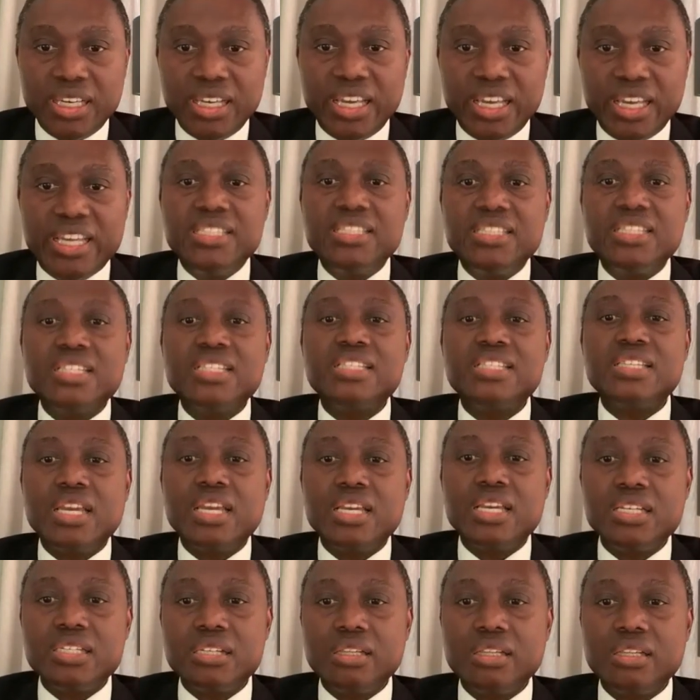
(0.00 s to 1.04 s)
it is
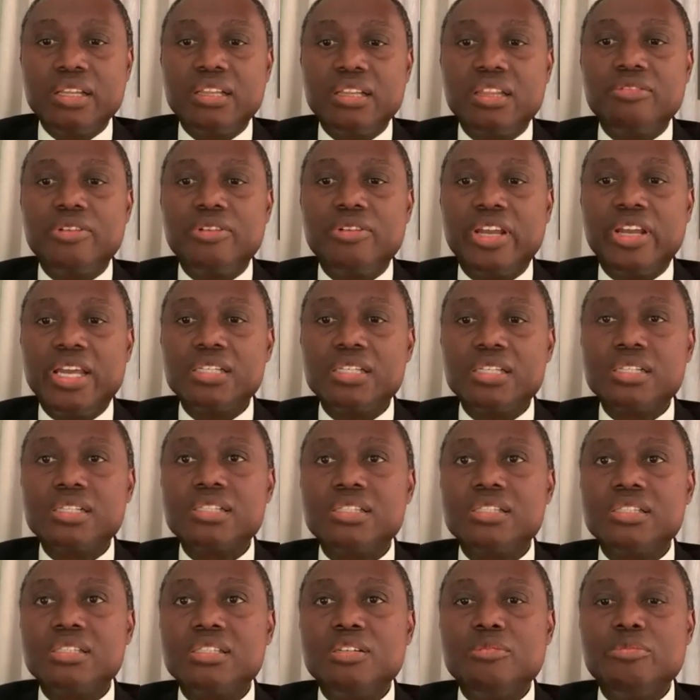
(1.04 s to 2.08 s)
essential that the financial
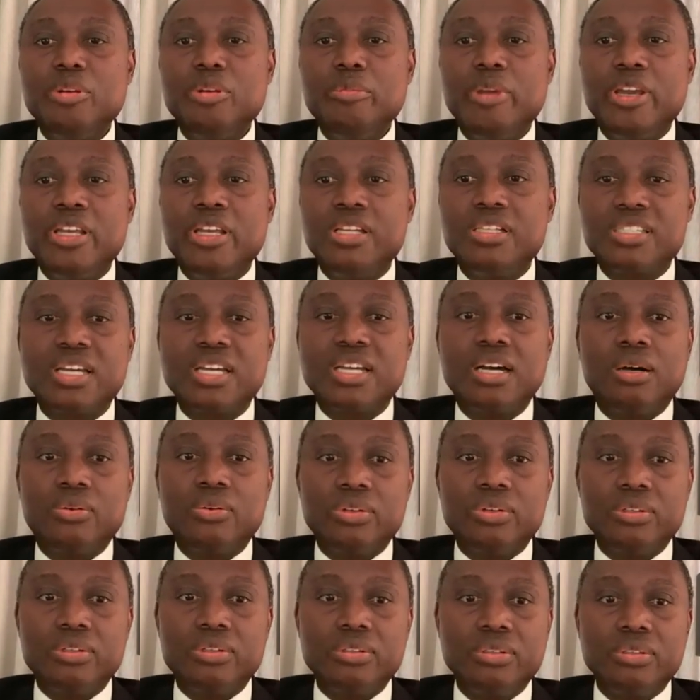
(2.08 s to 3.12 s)
system remains
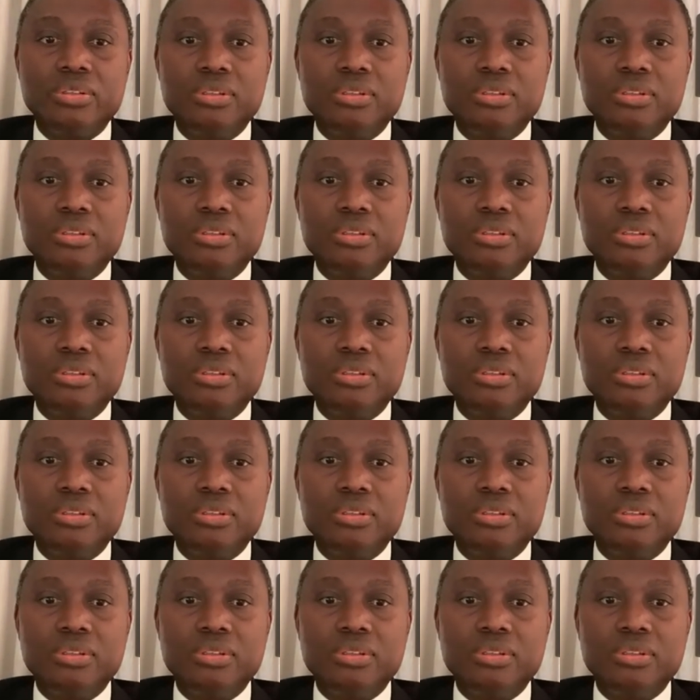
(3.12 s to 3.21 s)
sound.